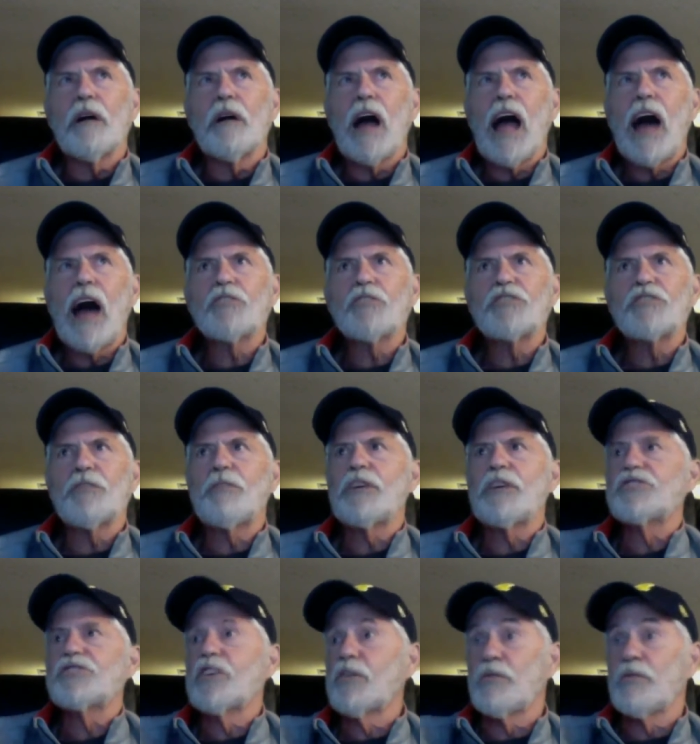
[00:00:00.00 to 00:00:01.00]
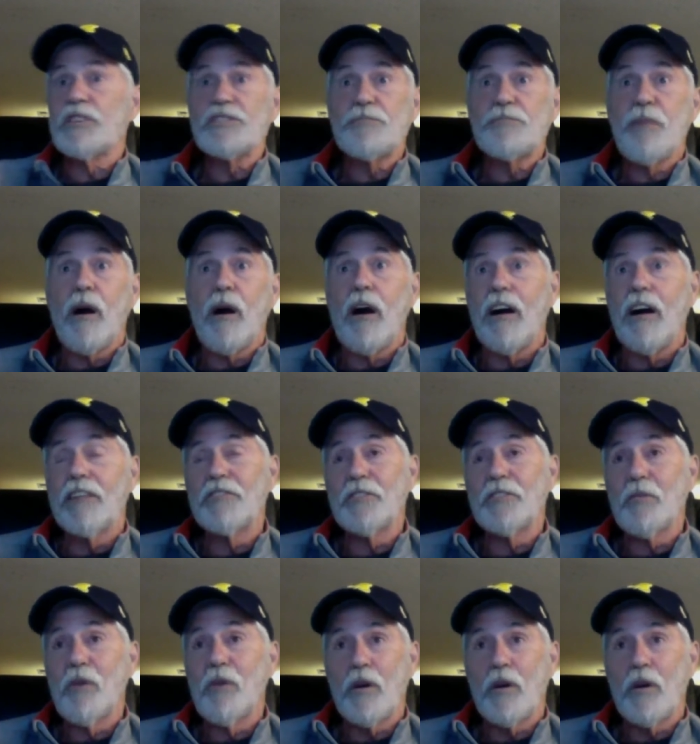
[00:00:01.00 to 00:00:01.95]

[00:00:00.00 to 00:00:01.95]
how somebody's going to respond to what